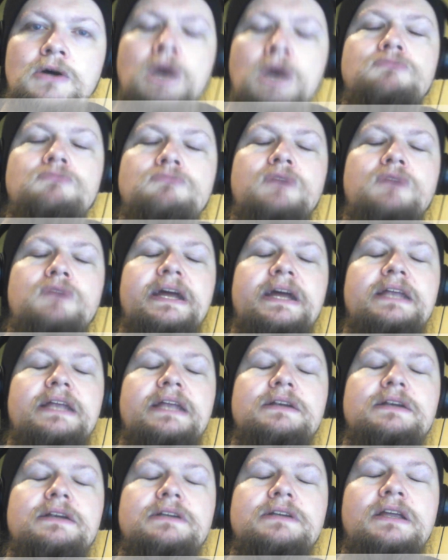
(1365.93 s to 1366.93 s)
Right.
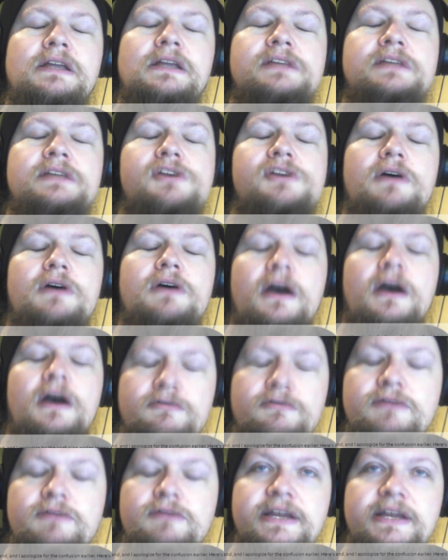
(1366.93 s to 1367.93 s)
So,
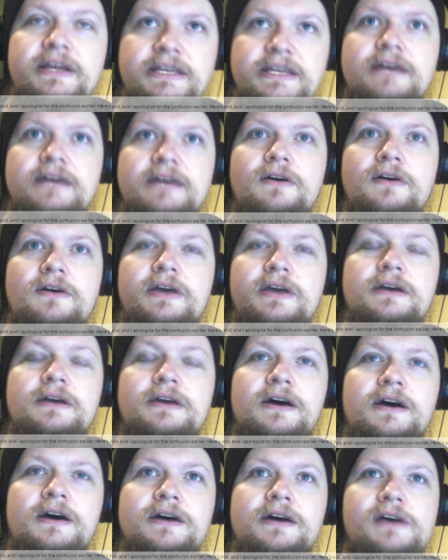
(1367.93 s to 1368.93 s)
right, yeah, okay.
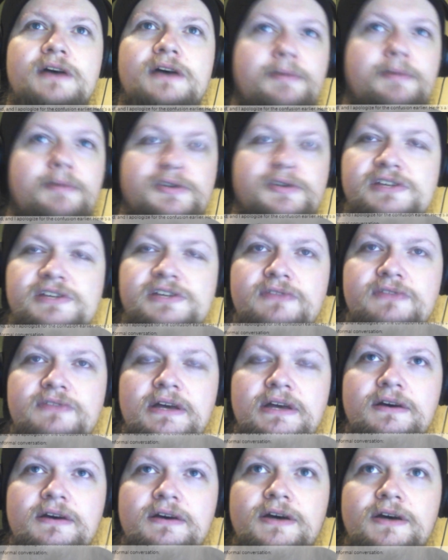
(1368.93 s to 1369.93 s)
I apologize for
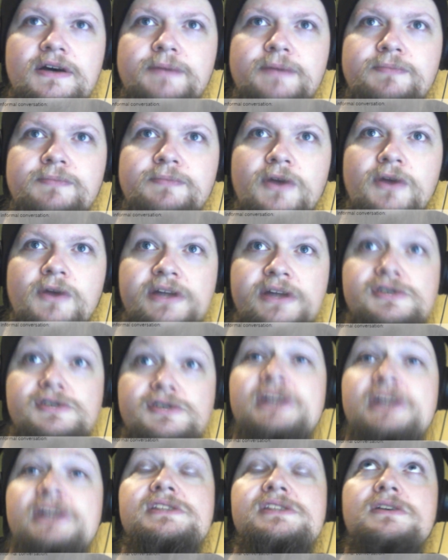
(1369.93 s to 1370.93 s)
that. Okay, so
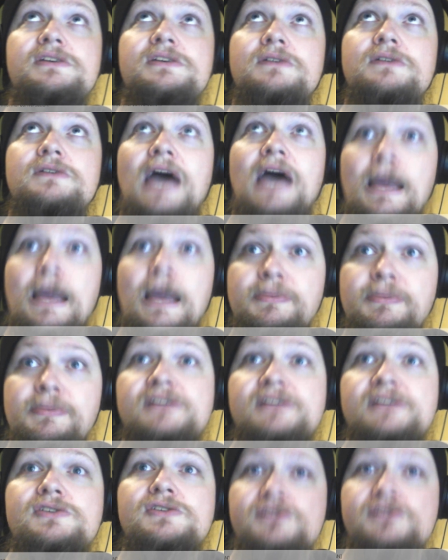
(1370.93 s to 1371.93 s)
here's the
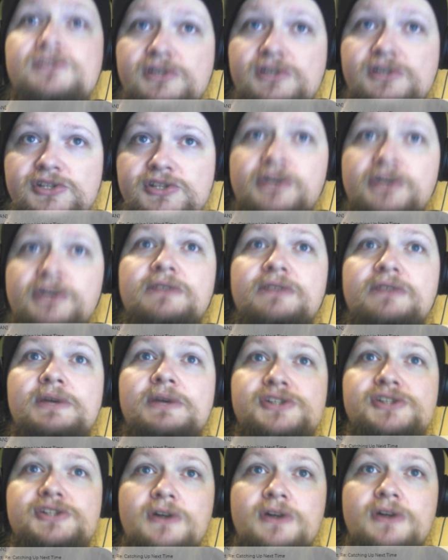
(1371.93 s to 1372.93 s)
hypothetical
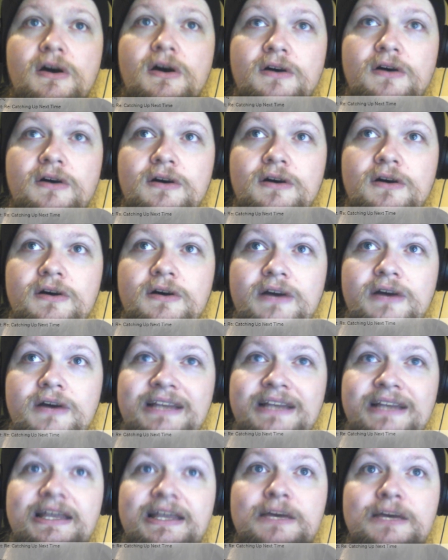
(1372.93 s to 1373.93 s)
continuation
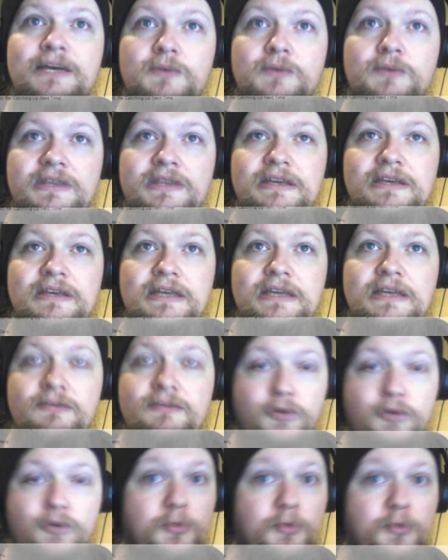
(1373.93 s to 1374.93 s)
in line with the
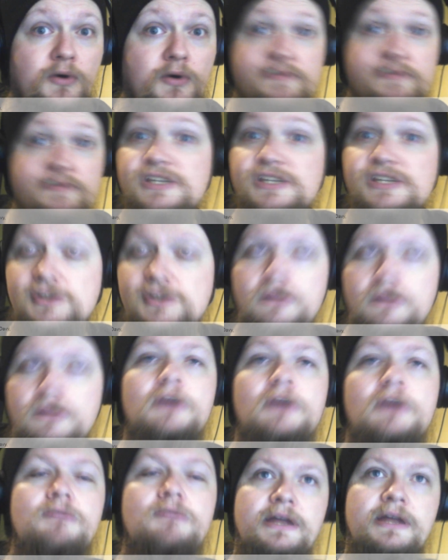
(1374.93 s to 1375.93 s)
informal conversation.
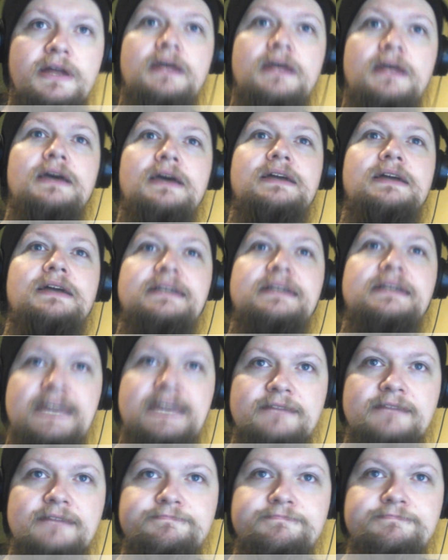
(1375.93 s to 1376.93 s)
Right,
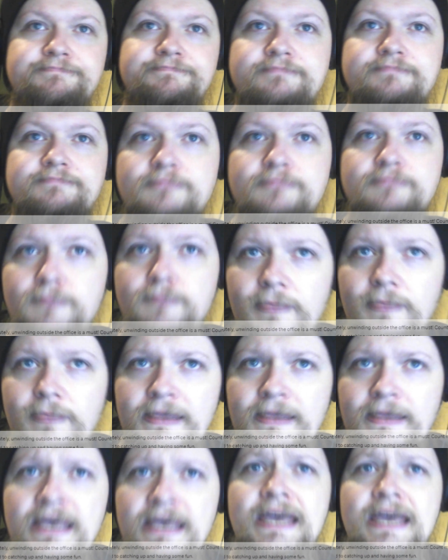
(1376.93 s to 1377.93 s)
Dan.
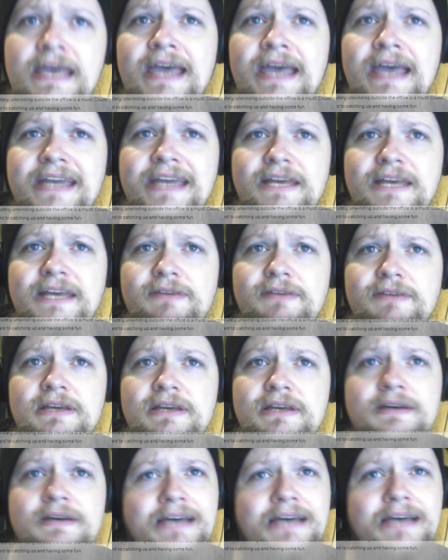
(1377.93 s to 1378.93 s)
Hey, Davey.
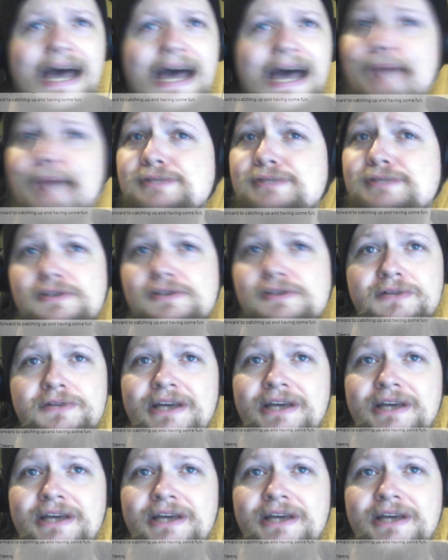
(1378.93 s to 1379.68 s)
Absolutely.